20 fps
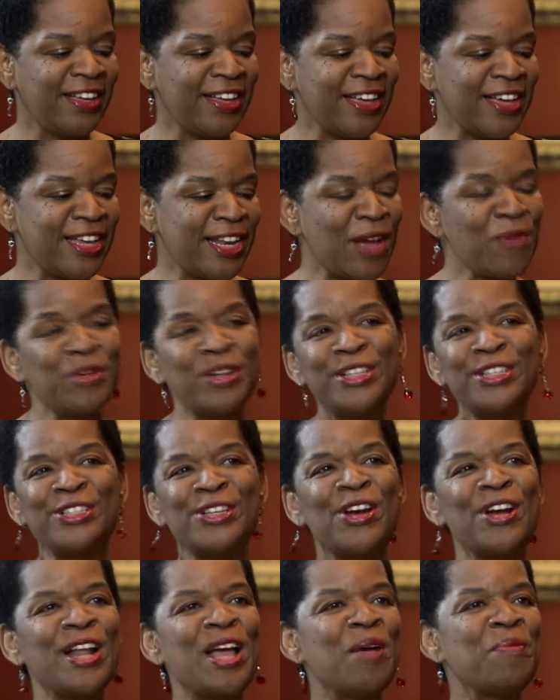And I want to
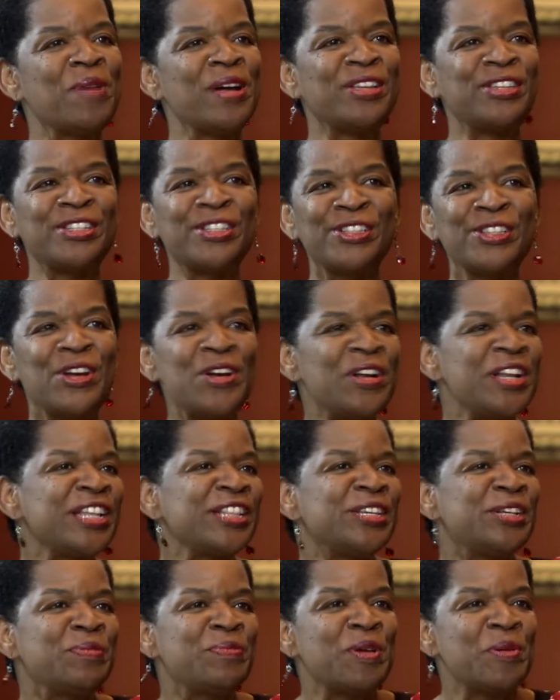start out by just learning a
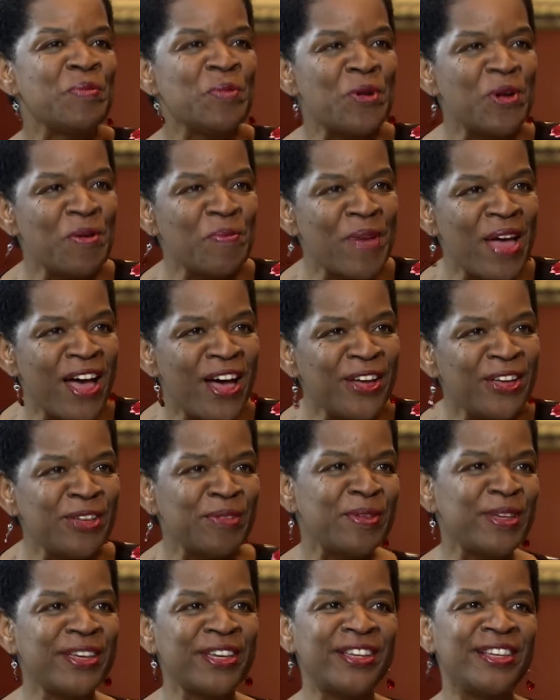little bit more about you,
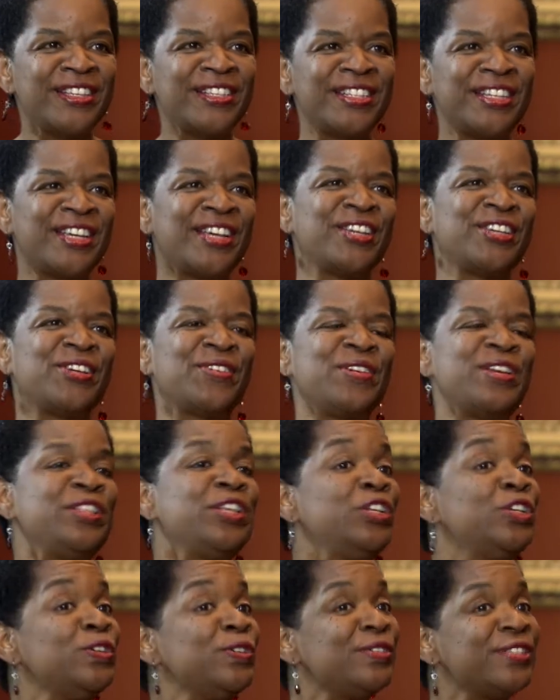because you're in
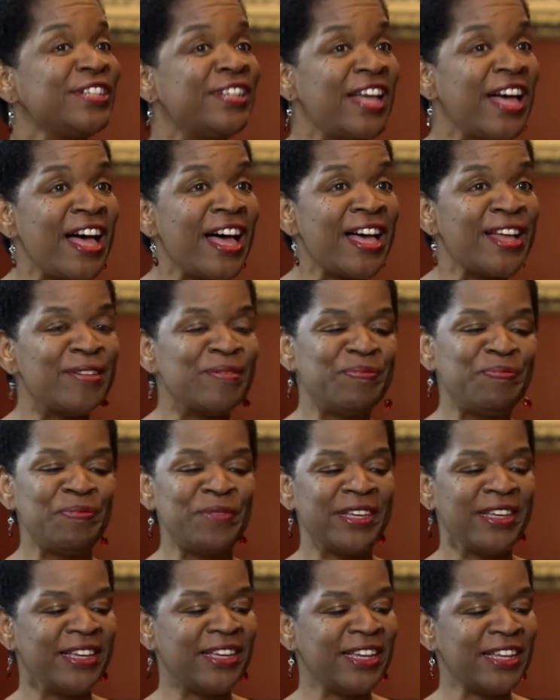the news a lot.
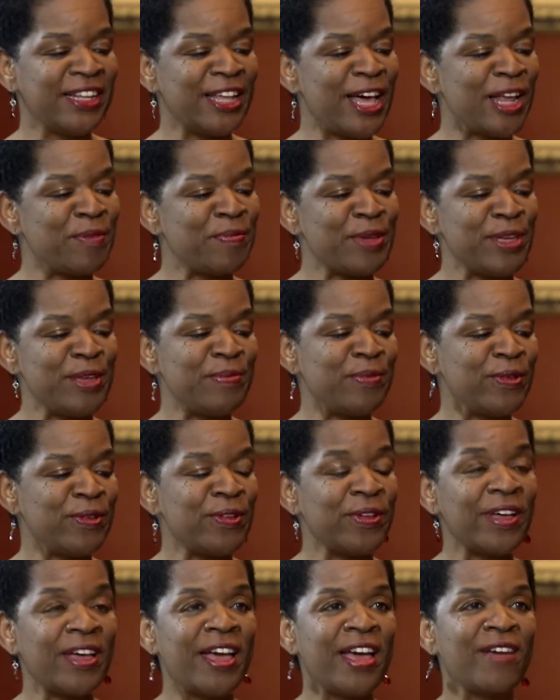A lot of
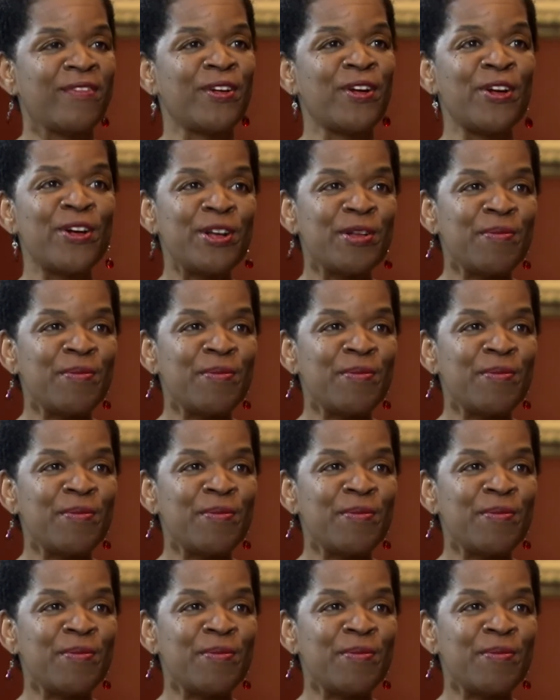people have heard